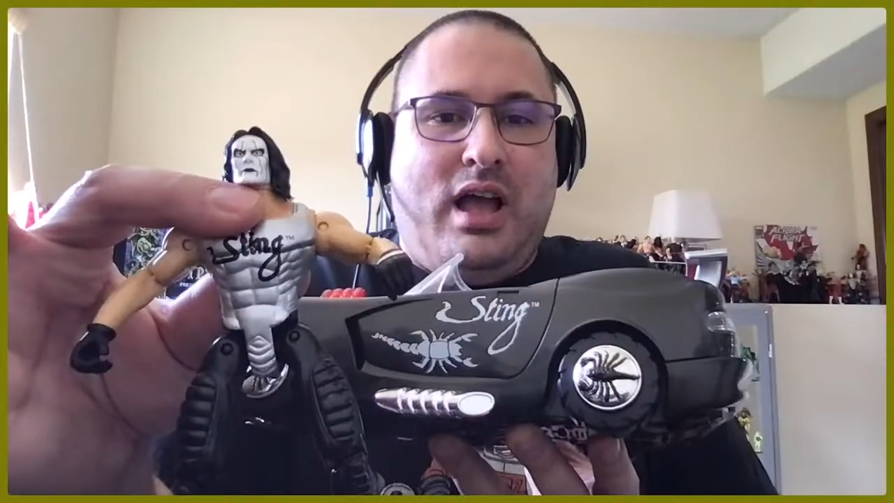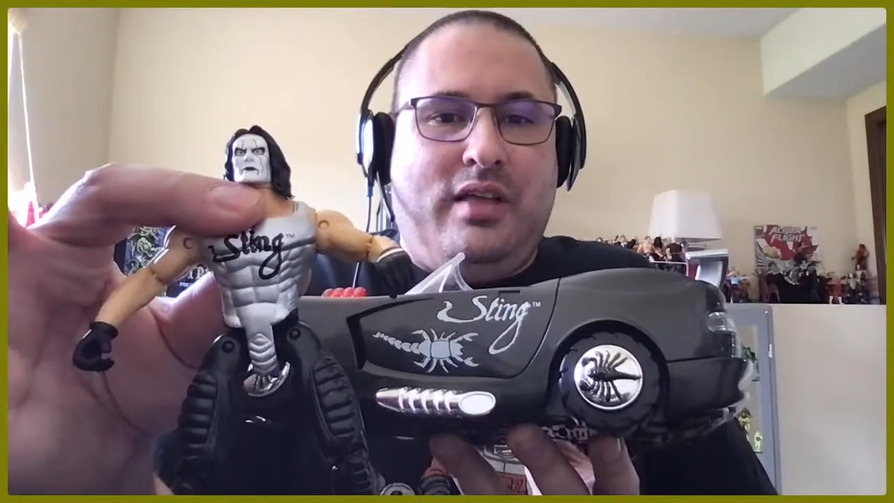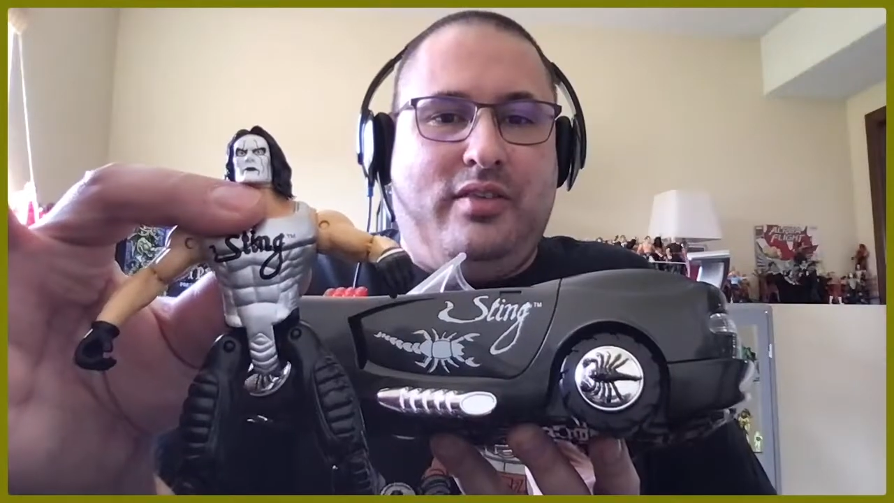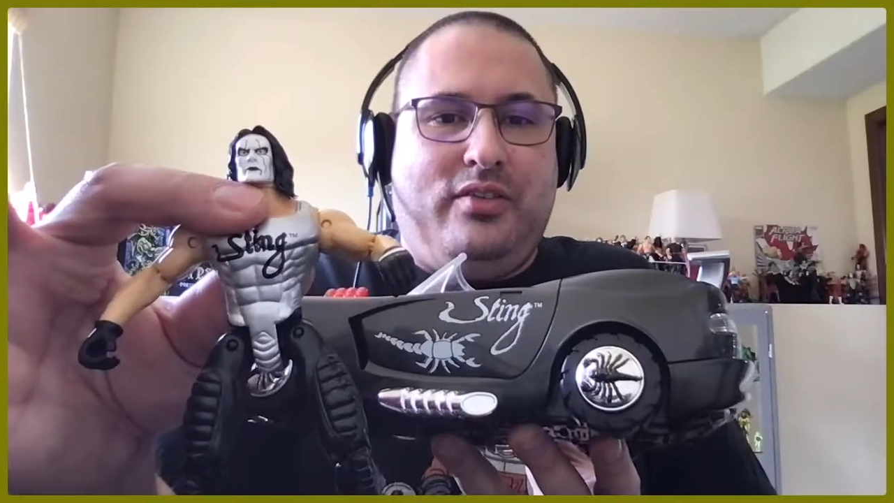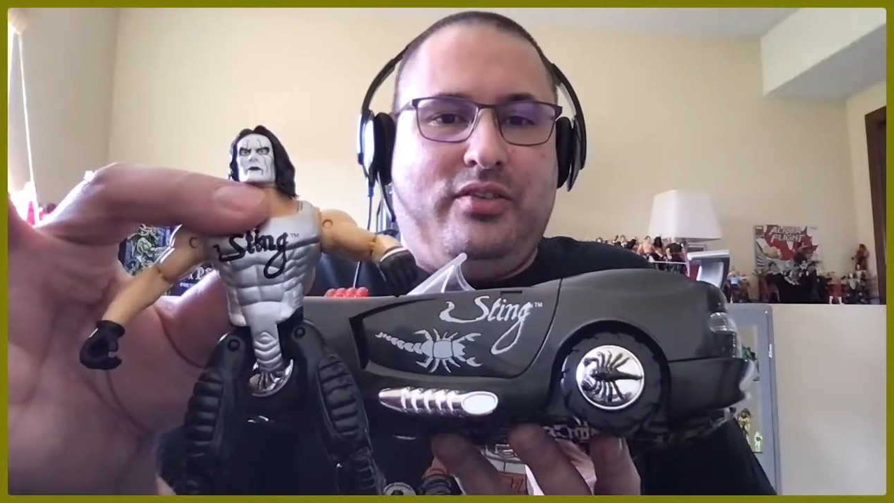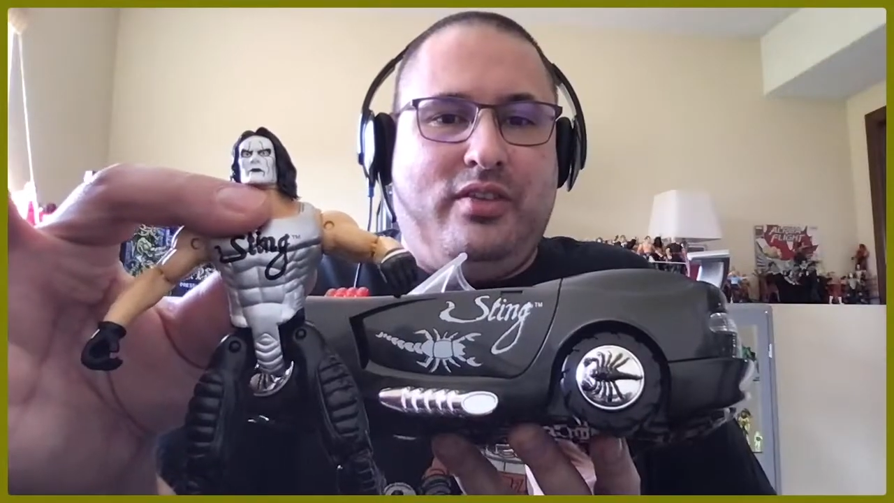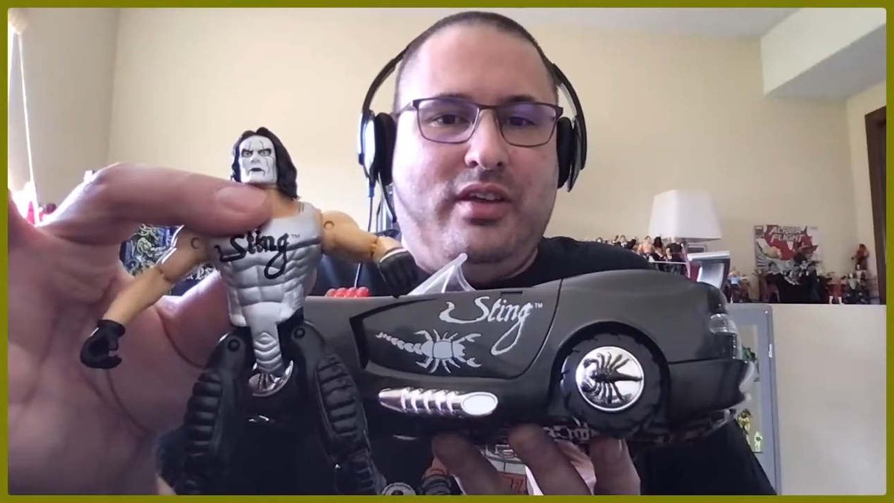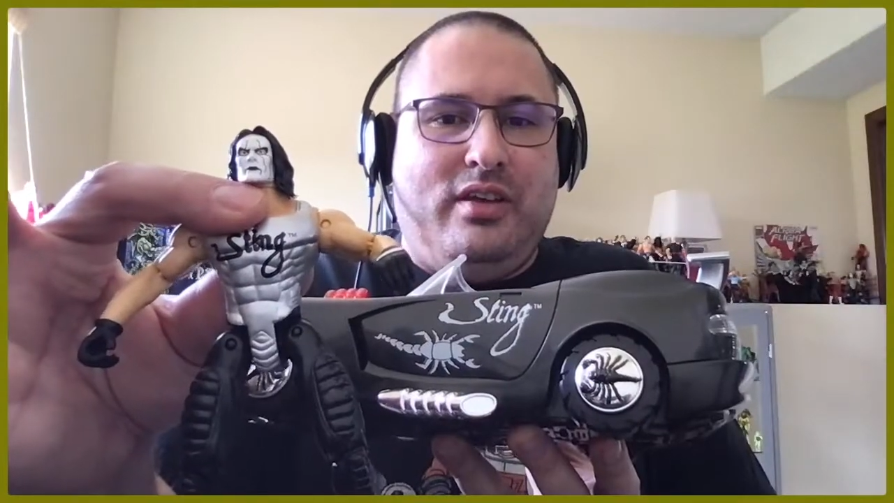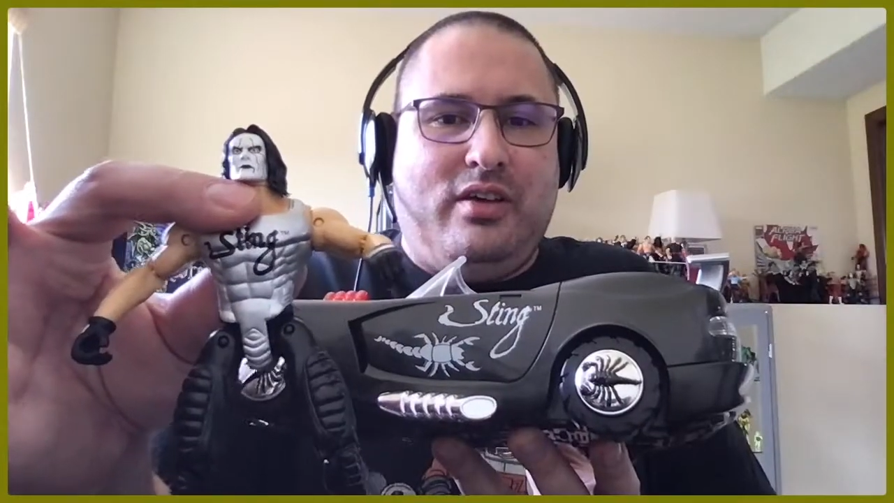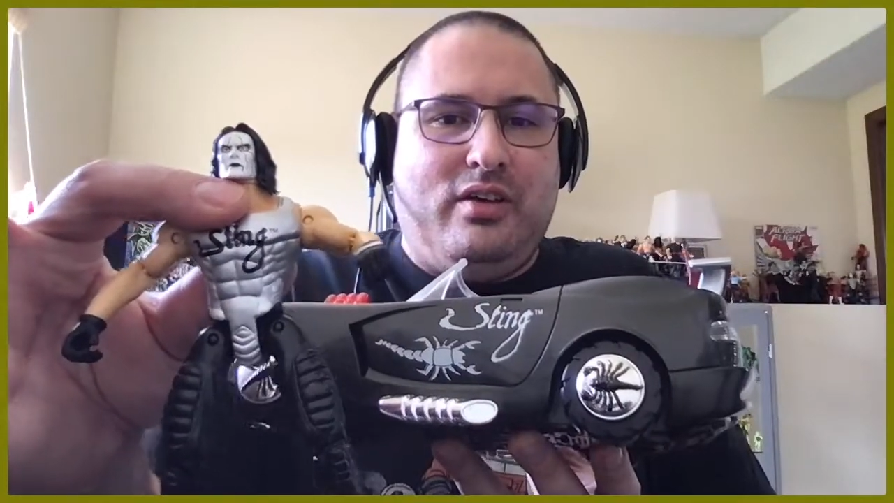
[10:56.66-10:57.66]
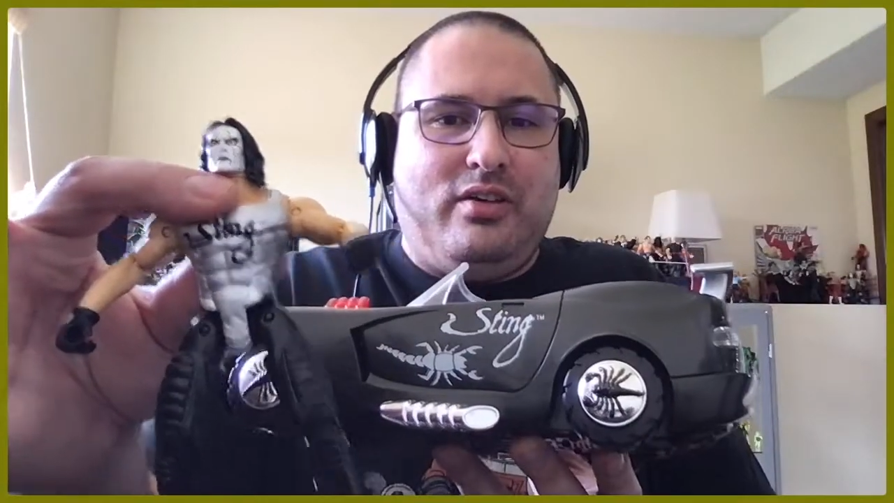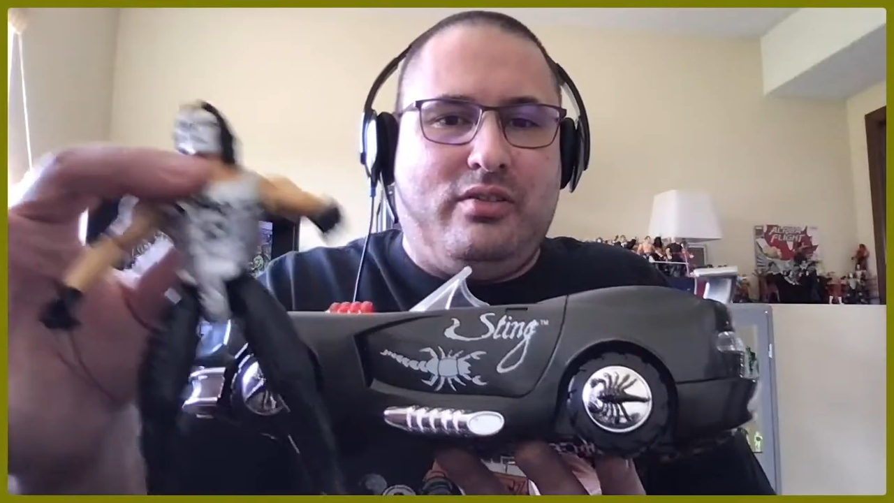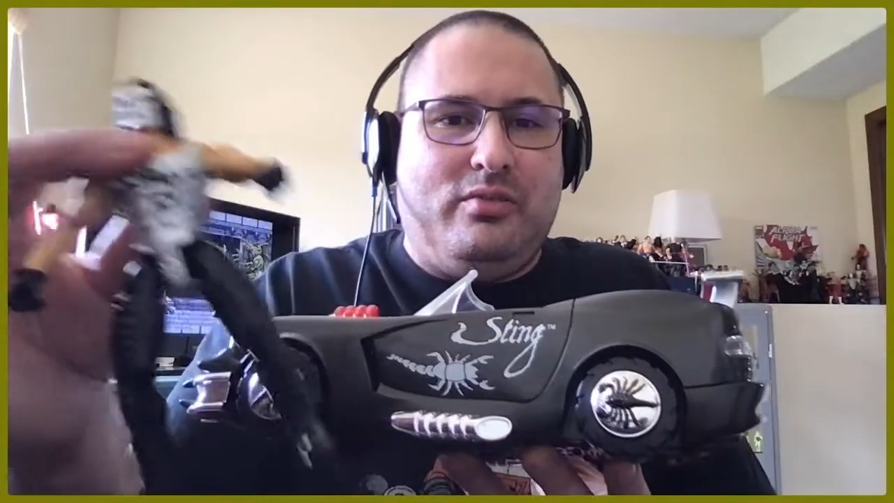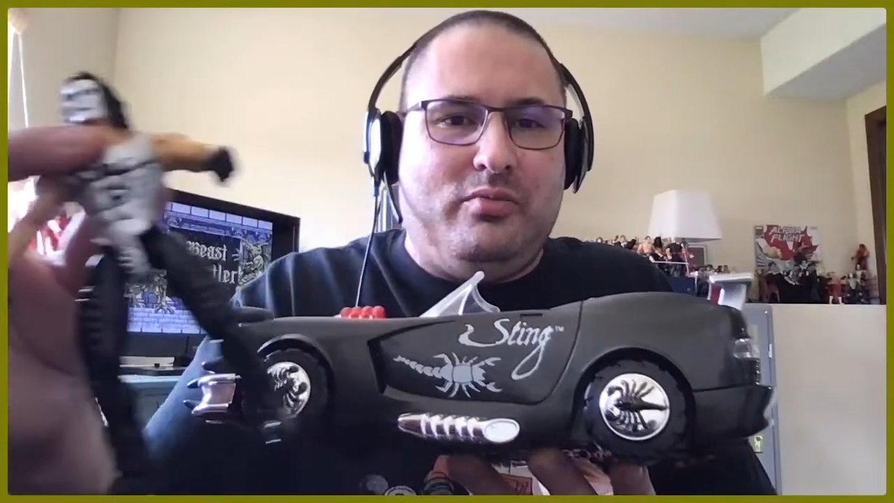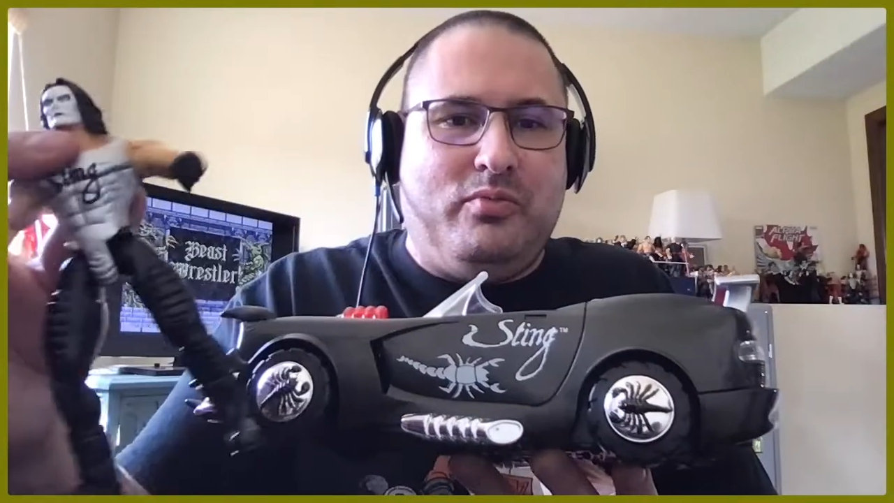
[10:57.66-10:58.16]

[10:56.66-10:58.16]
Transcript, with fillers: on this thing here